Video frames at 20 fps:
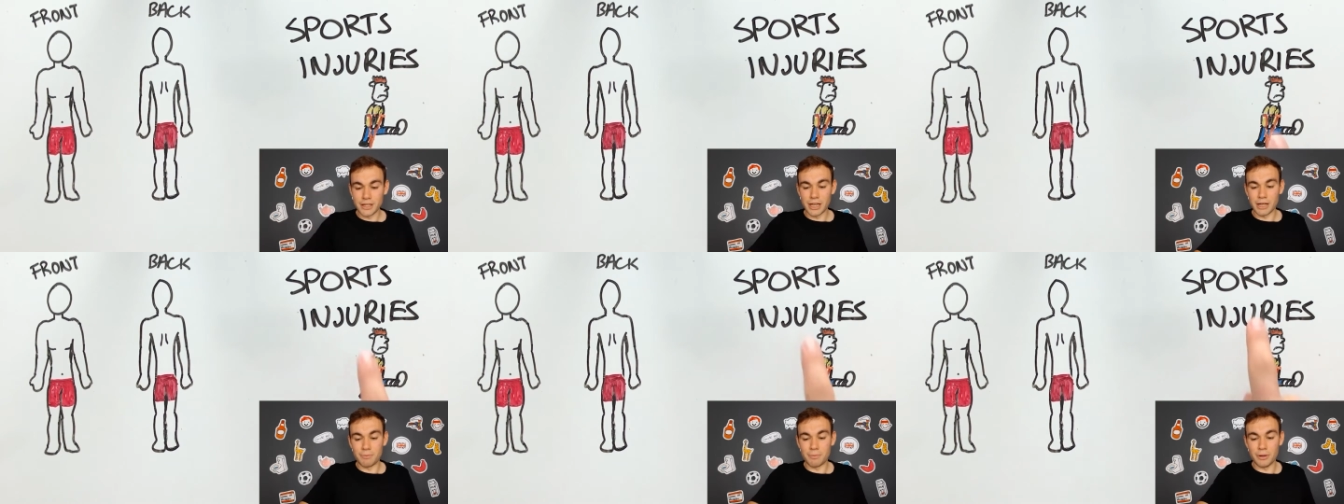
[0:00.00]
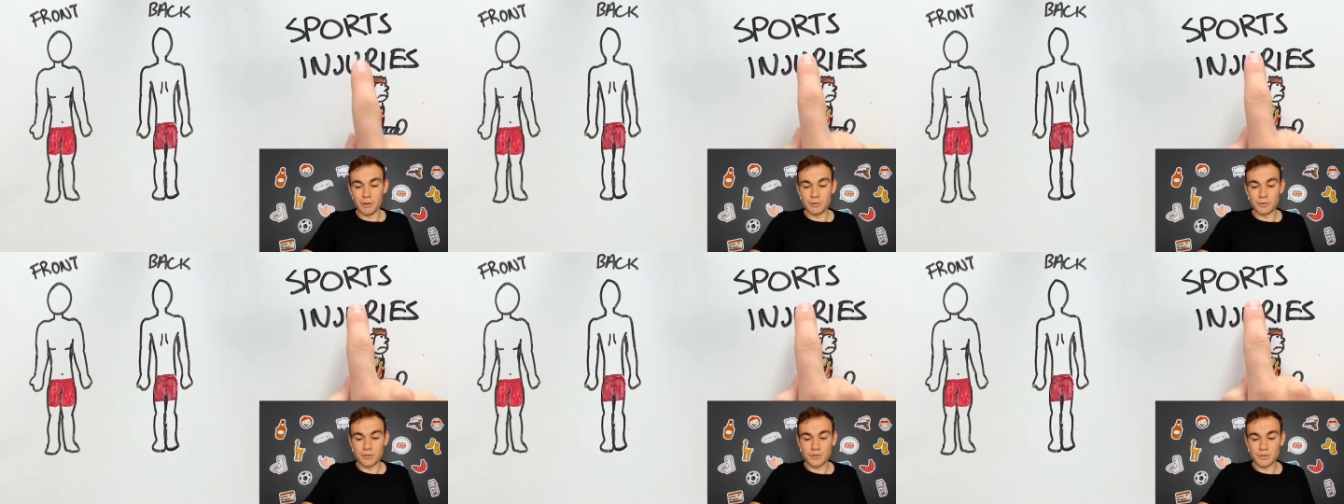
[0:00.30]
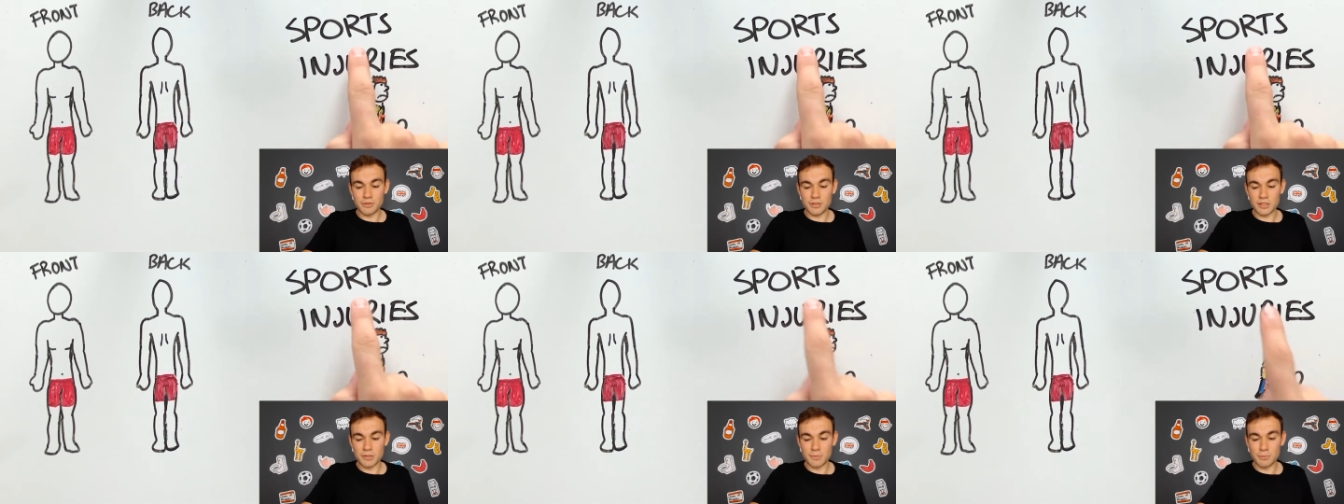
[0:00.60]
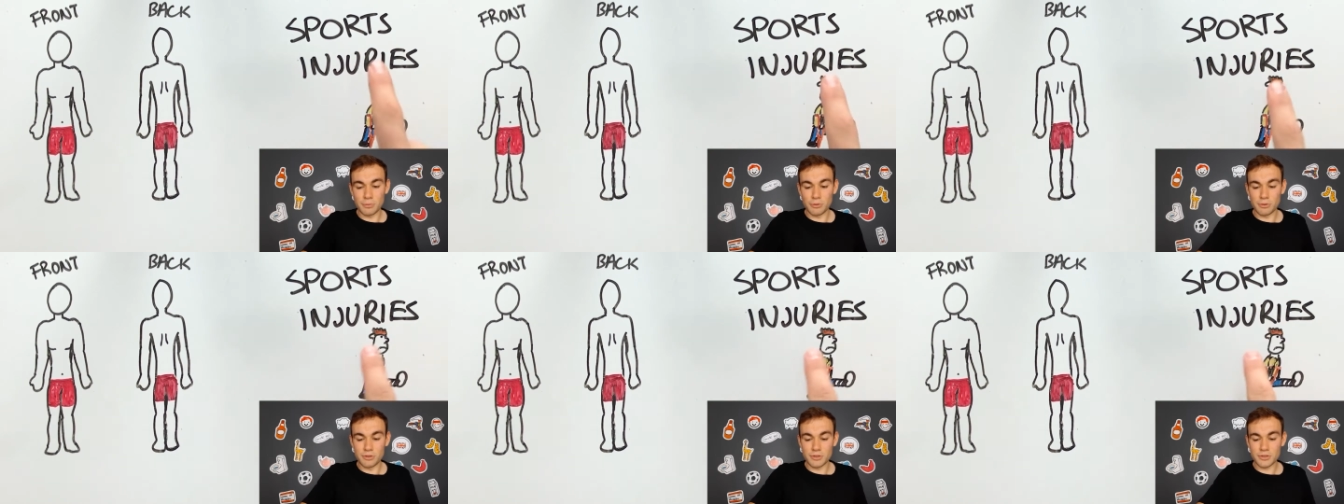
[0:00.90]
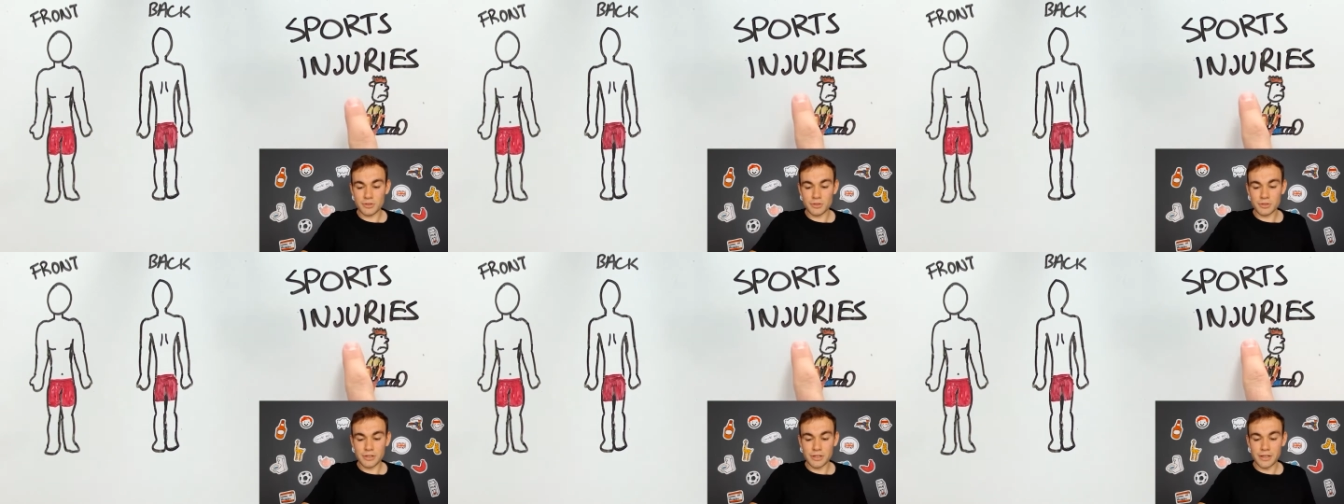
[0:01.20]
about
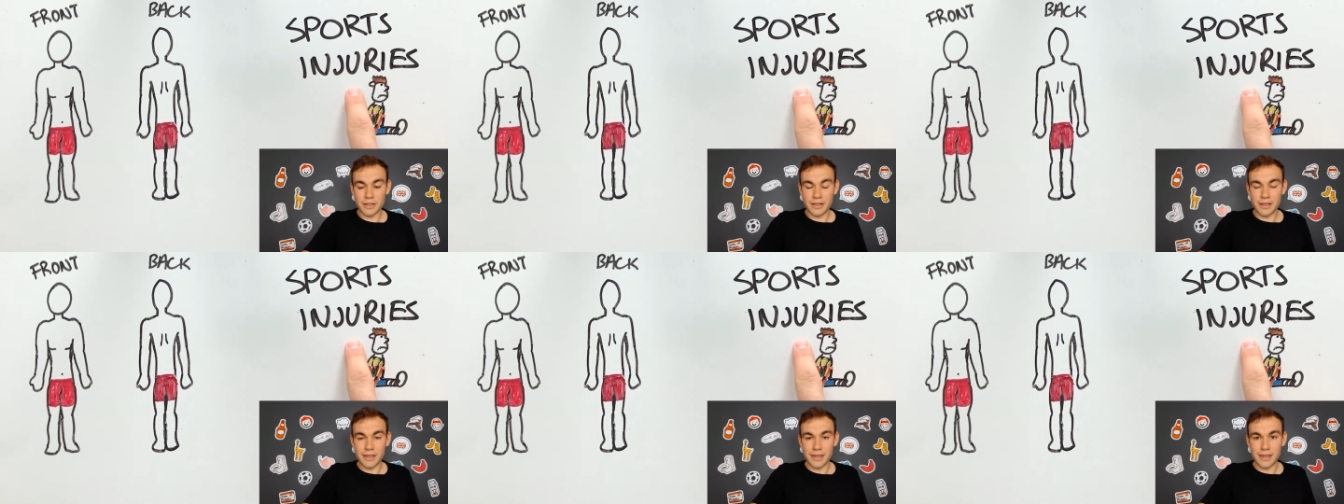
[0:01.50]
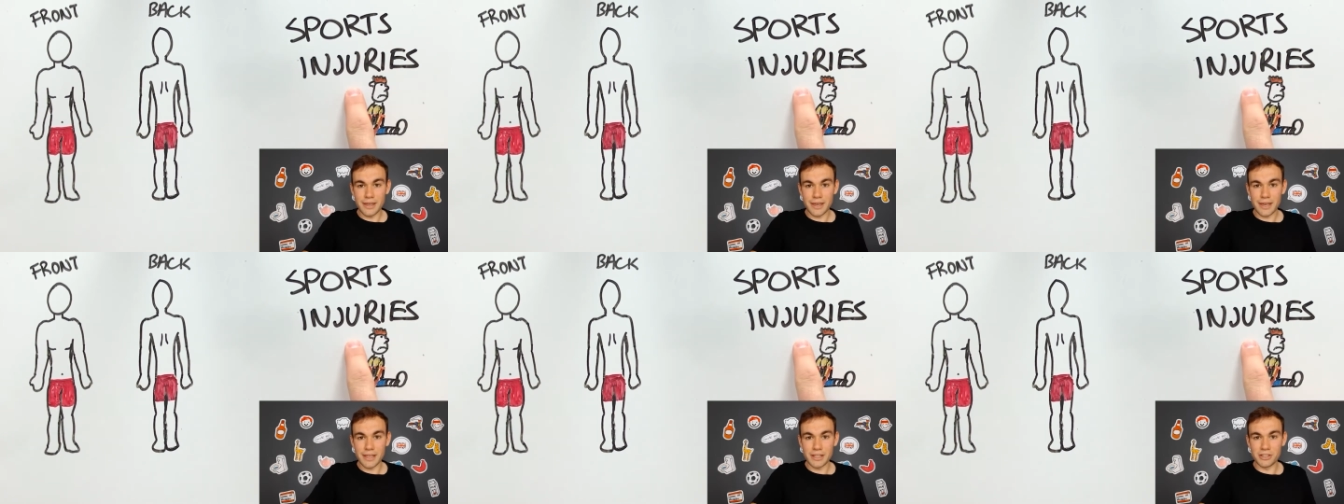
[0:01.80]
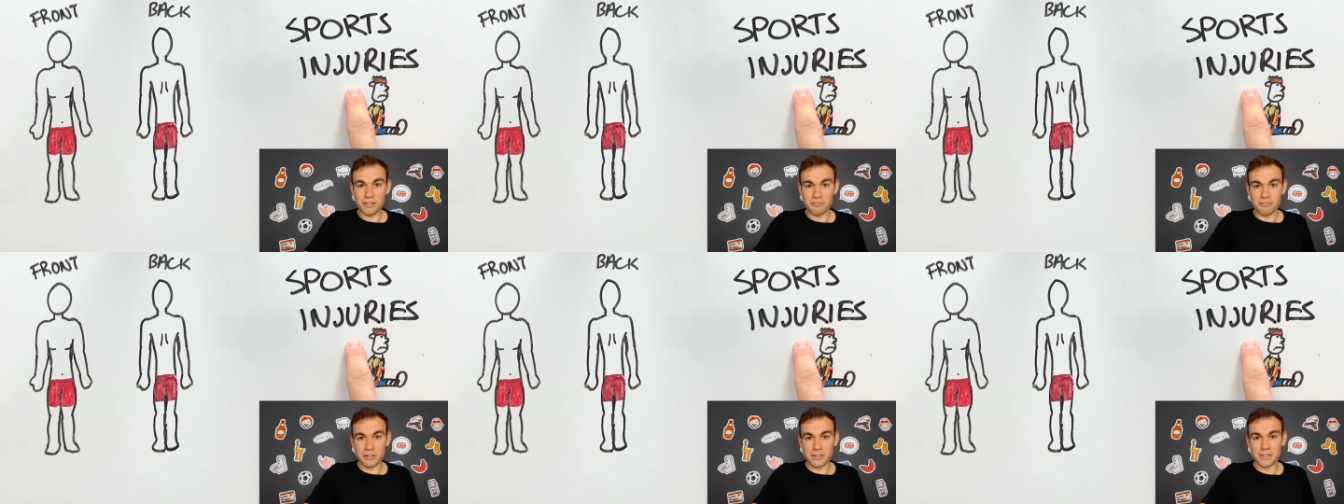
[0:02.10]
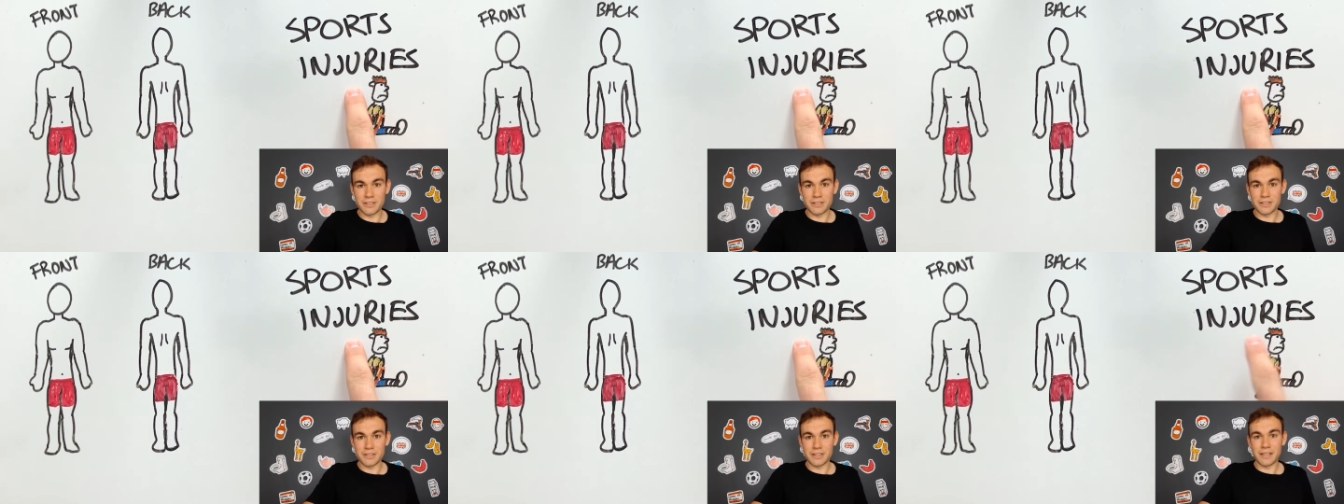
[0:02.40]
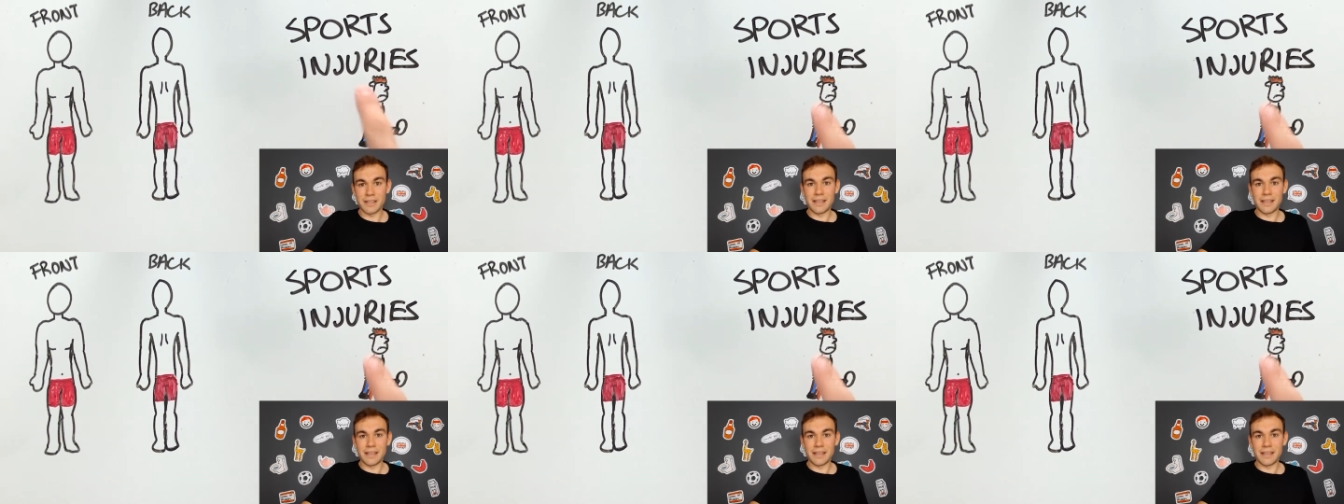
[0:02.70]
sports injuries,